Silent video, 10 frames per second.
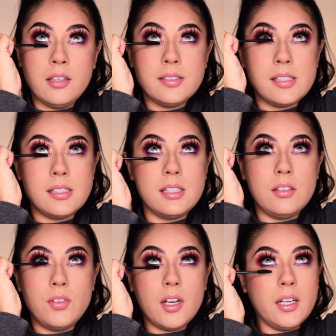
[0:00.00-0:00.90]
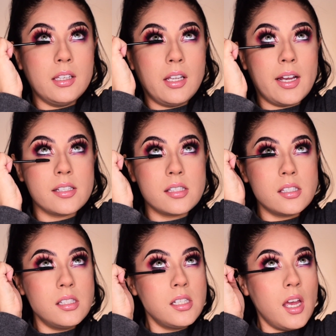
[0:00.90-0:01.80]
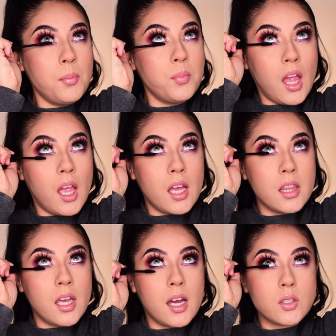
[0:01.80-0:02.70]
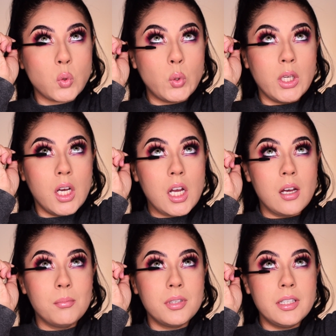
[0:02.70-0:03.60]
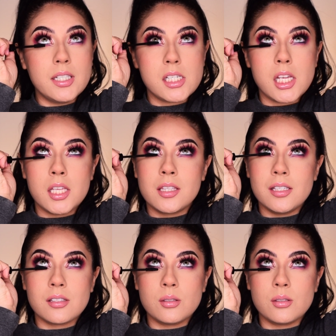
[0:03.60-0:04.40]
And this is the very last step, and that will complete this